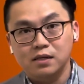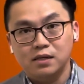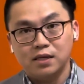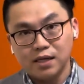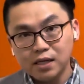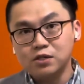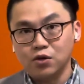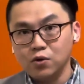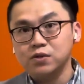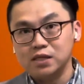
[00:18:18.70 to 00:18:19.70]
He
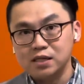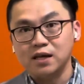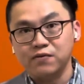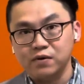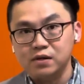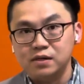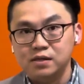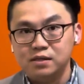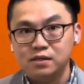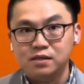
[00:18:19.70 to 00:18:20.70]
chose to suffer.
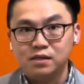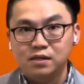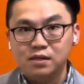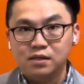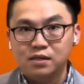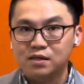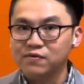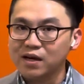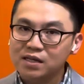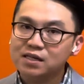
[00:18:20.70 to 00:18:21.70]
In
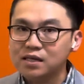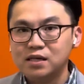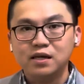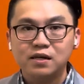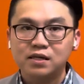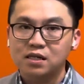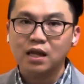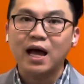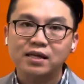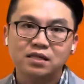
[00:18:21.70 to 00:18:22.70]
fact, he says here he
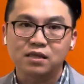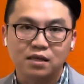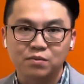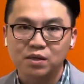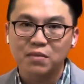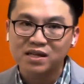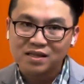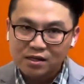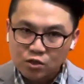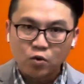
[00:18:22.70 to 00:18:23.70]
delights in them. He makes
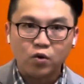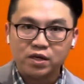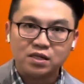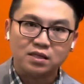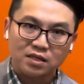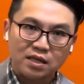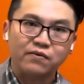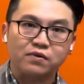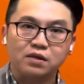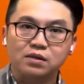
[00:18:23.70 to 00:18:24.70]
that choice to
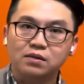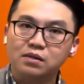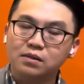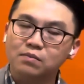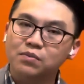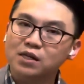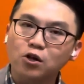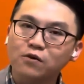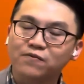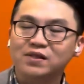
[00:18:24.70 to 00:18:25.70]
suffer. But
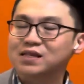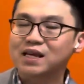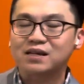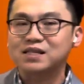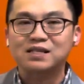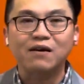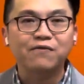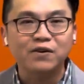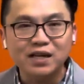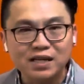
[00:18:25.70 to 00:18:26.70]
not for the sake of
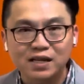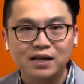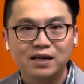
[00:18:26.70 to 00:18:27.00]
suffering.